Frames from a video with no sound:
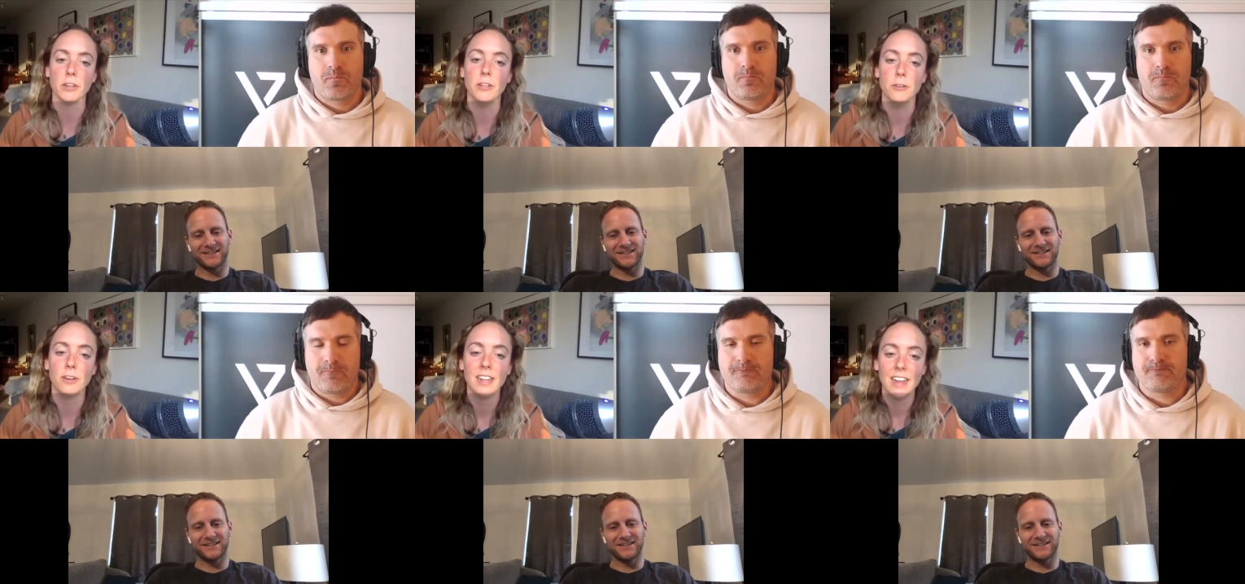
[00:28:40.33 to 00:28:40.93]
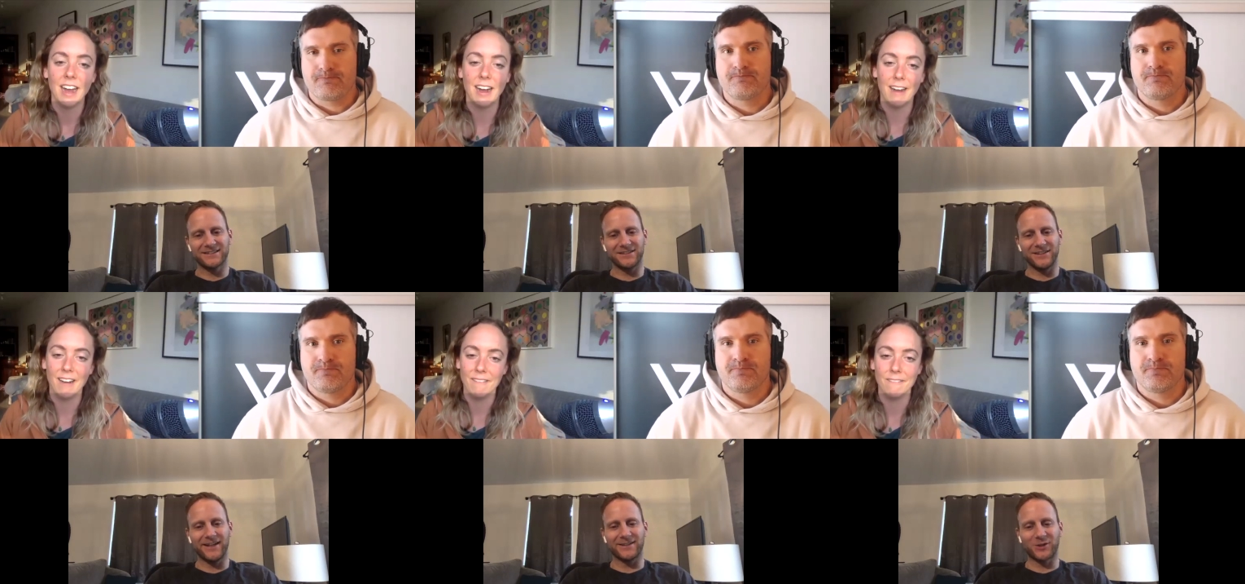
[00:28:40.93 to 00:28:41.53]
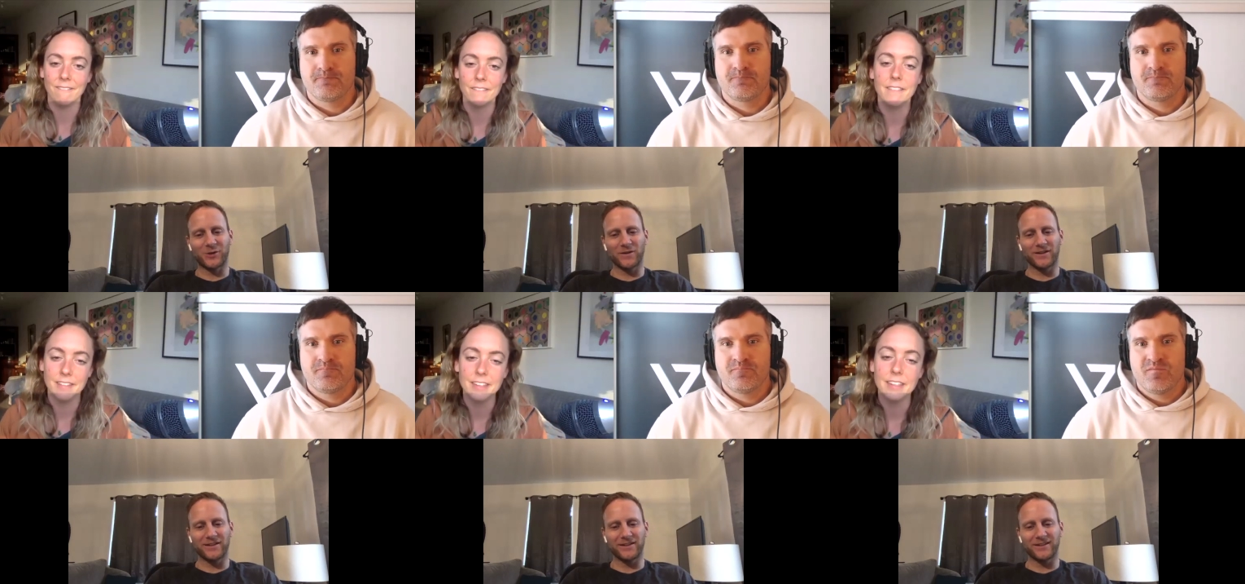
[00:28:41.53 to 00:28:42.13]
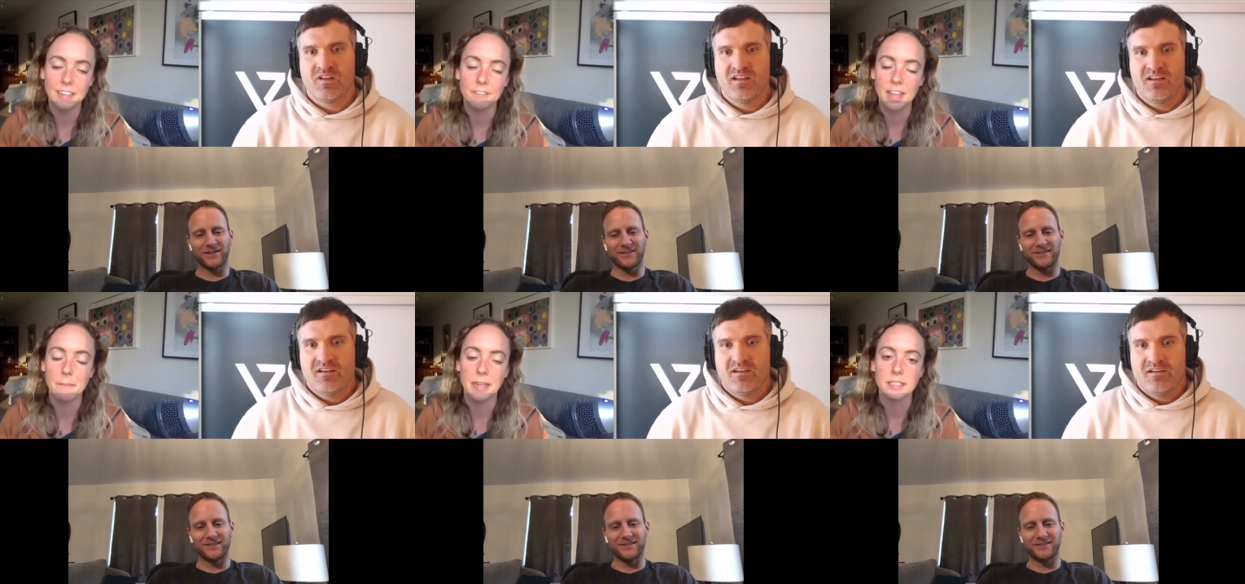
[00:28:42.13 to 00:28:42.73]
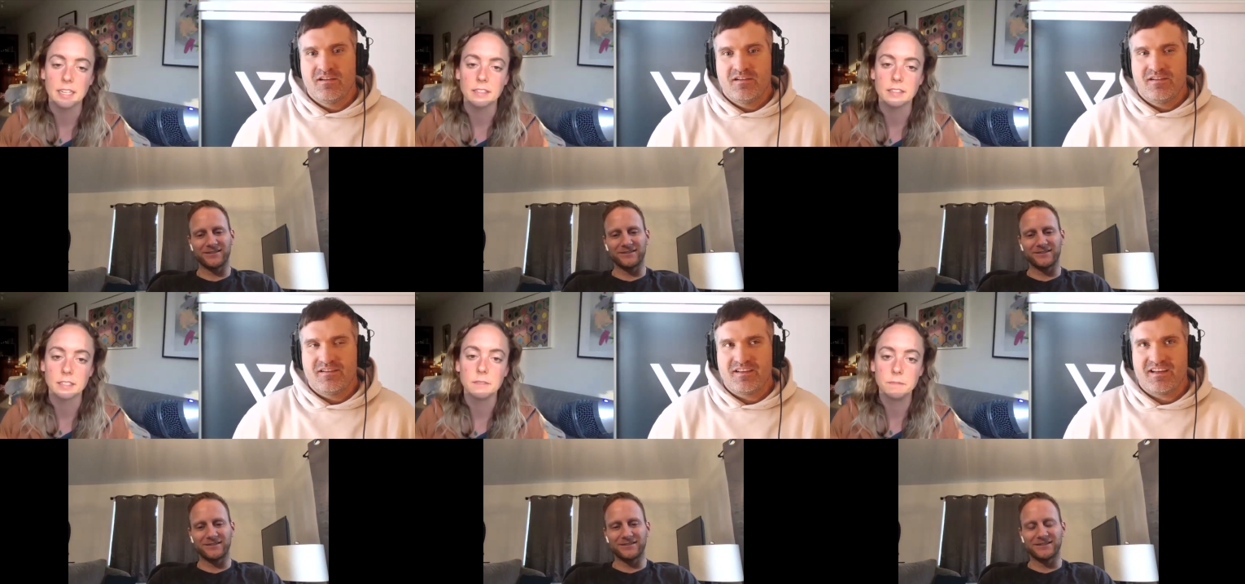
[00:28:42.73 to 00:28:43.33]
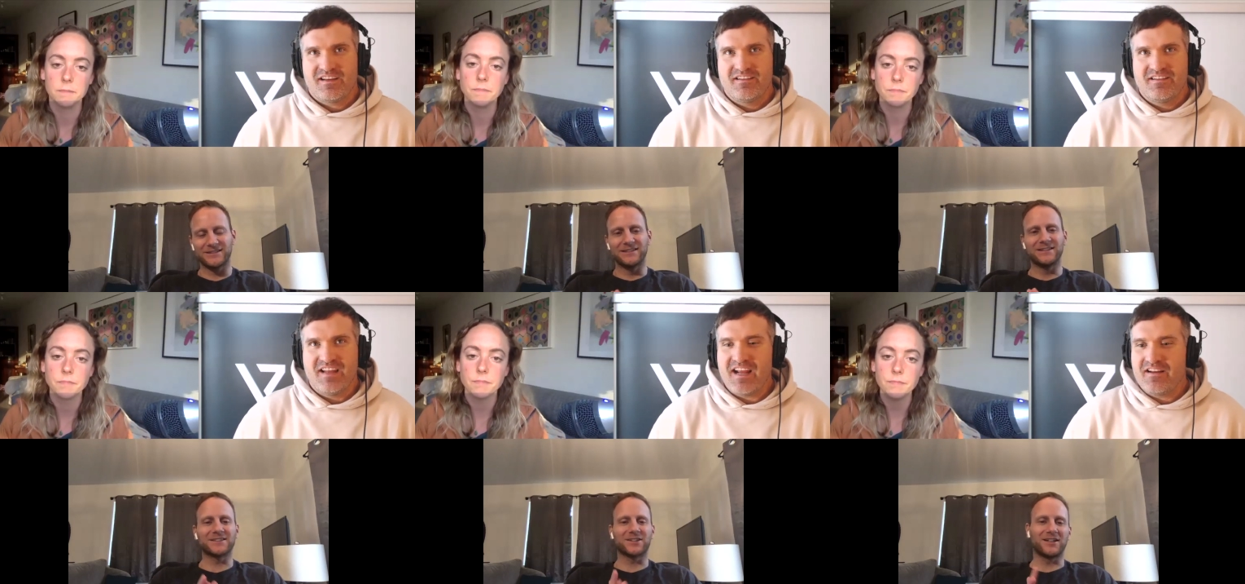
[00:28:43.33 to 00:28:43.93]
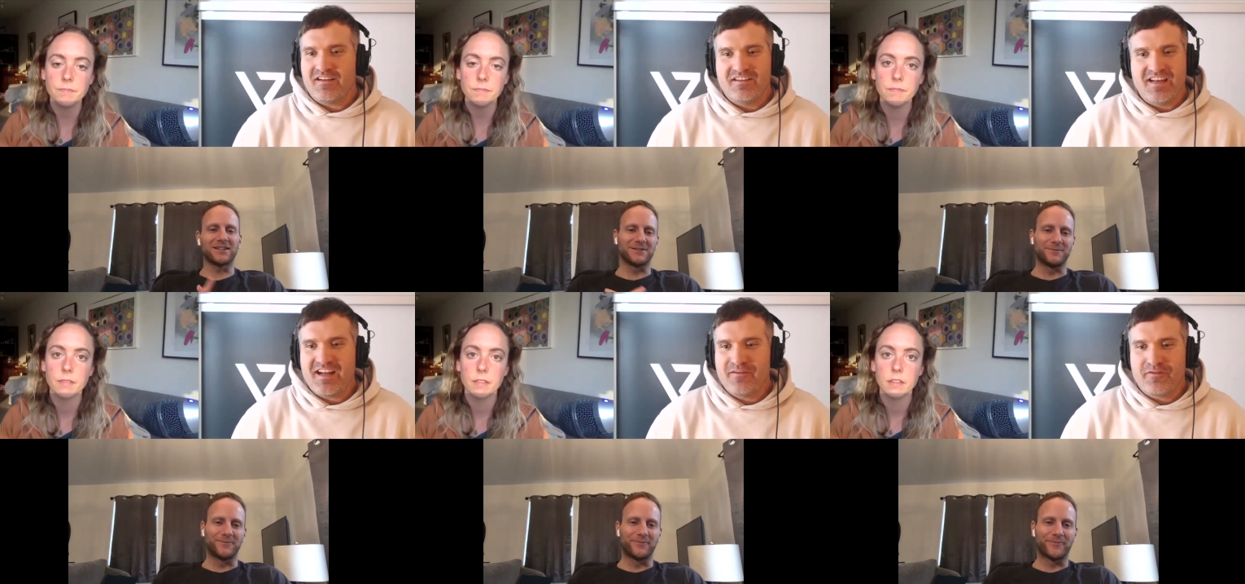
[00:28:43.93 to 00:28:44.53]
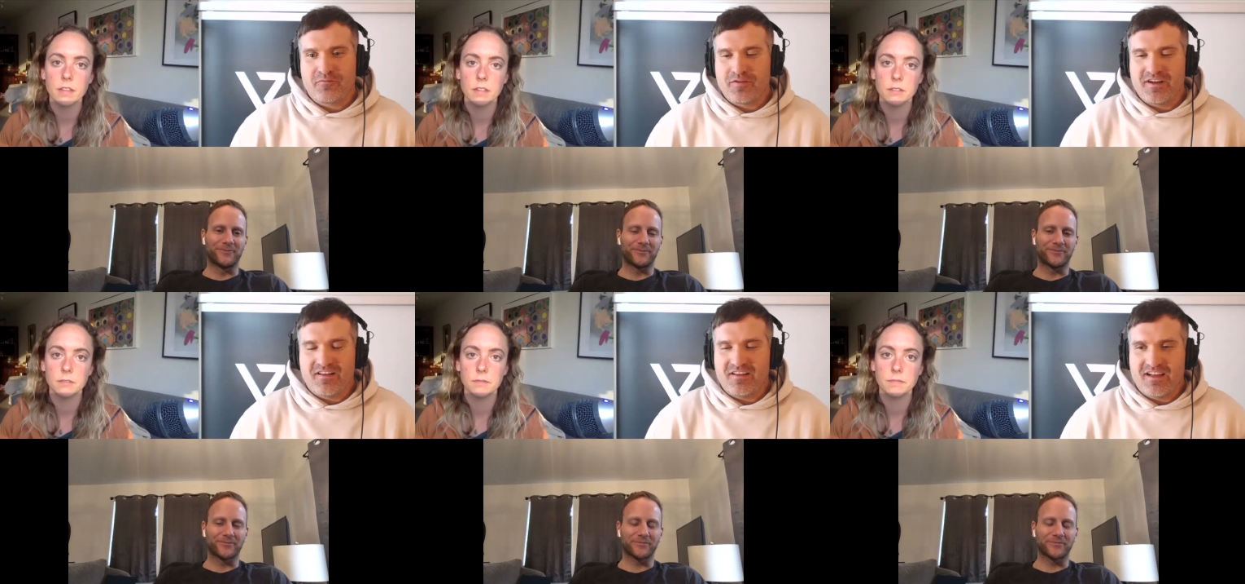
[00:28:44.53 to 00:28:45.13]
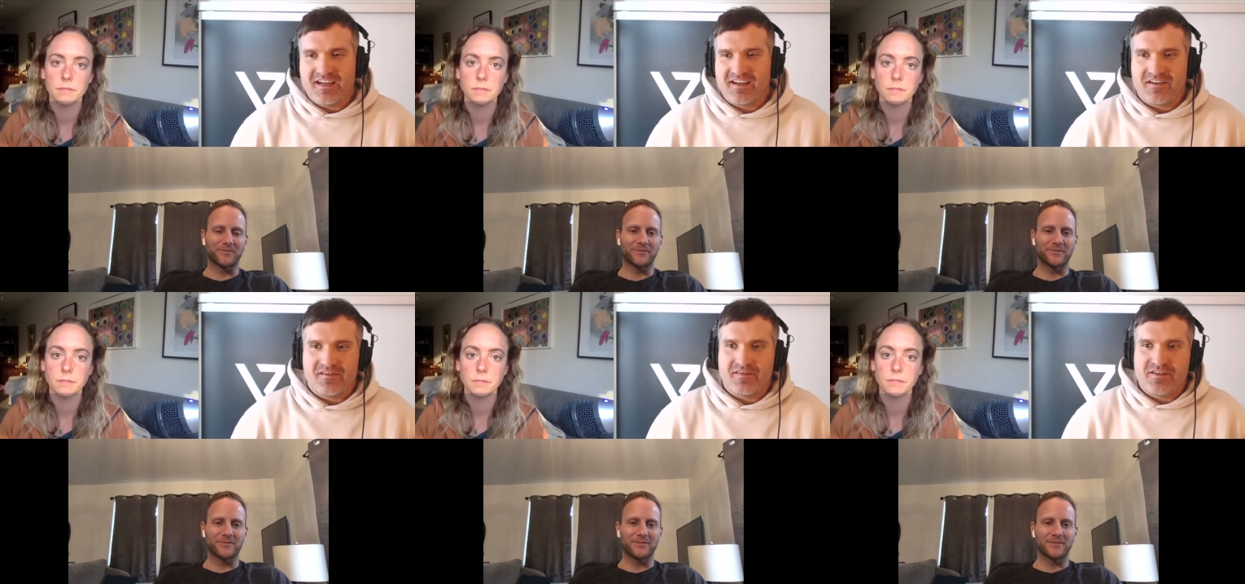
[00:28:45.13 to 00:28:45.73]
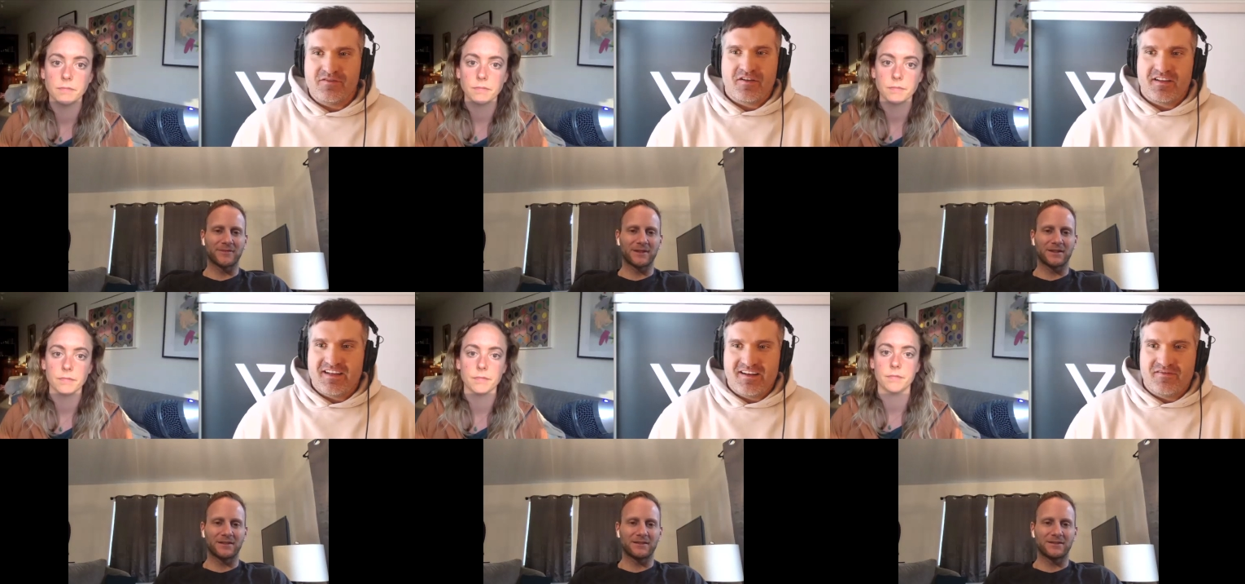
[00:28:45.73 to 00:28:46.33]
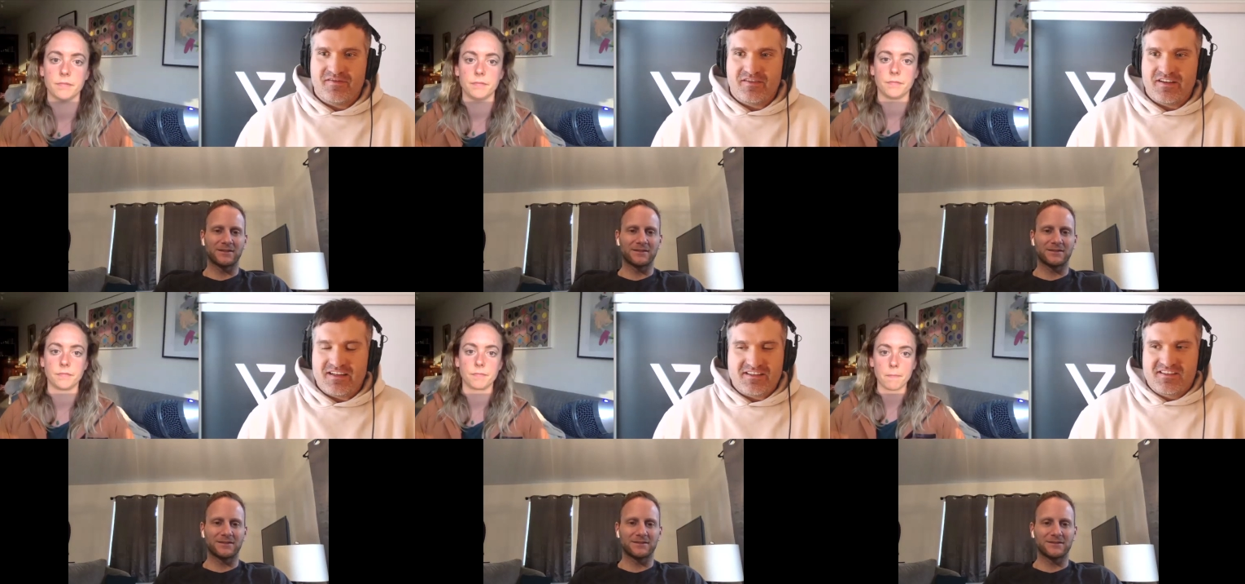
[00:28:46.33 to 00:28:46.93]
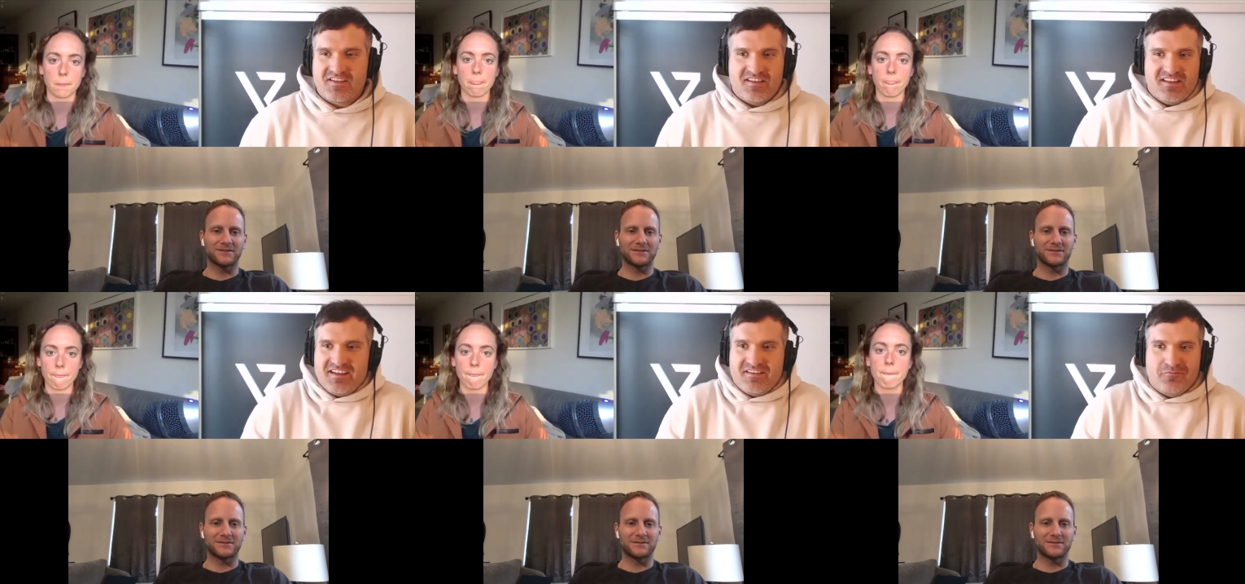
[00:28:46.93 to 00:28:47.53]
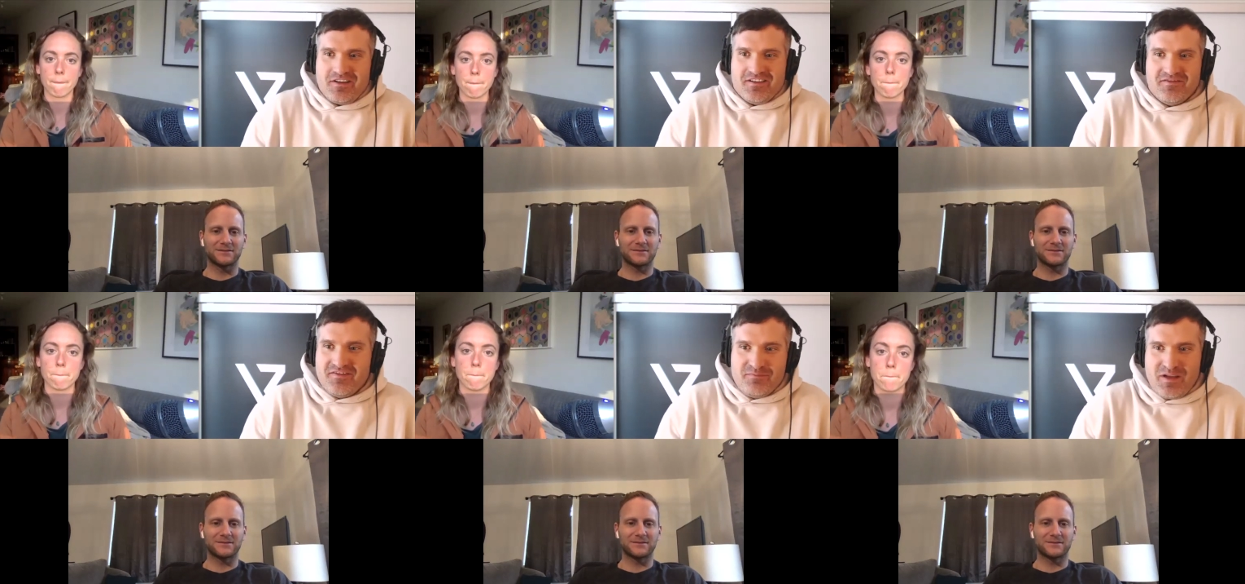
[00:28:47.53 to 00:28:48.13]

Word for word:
Speaker 1: you um, yeah totally if that makes sense. Yeah, that's awesome.
Speaker 2: Native or real, like you call it native, I just call it like real